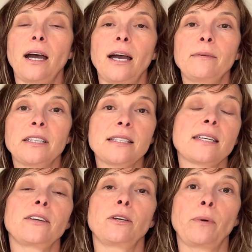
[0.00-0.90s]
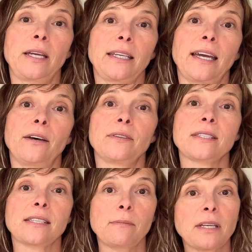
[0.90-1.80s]
I'm going to tell you right now
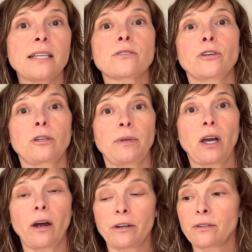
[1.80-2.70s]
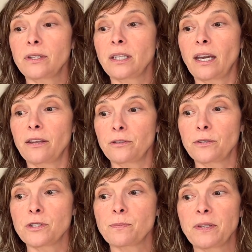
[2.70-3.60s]
that some days are going to be harder than
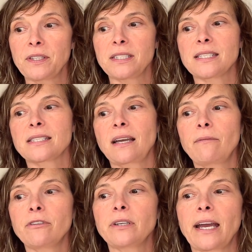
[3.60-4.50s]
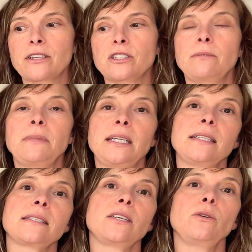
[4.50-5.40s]
others, but the discomfort actually
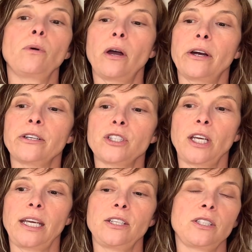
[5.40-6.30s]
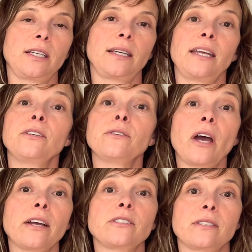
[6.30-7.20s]
means that you are changing and you're
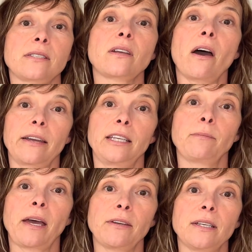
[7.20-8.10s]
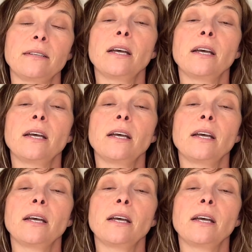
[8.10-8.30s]
not just talking about it.